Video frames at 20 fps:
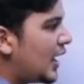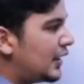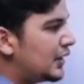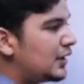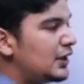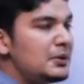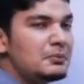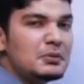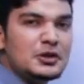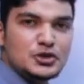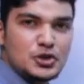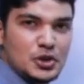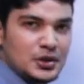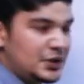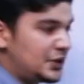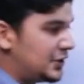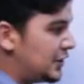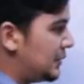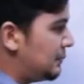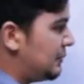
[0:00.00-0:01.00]
early
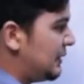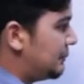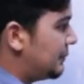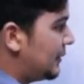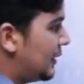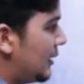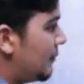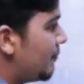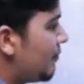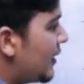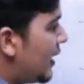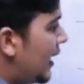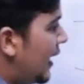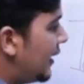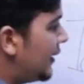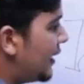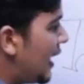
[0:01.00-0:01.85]
majority people. And